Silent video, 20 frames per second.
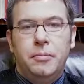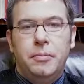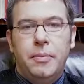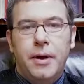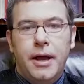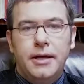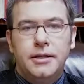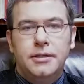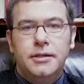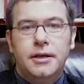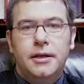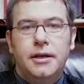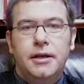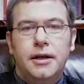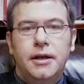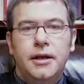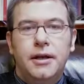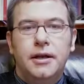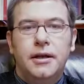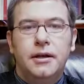
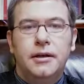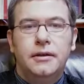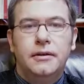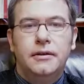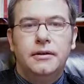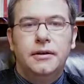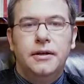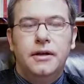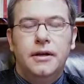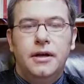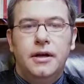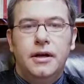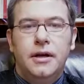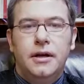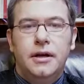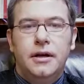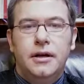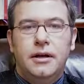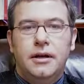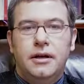basically
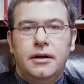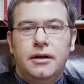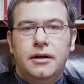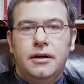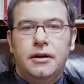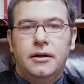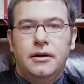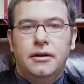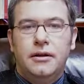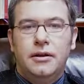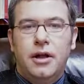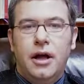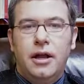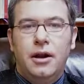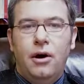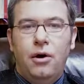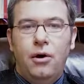an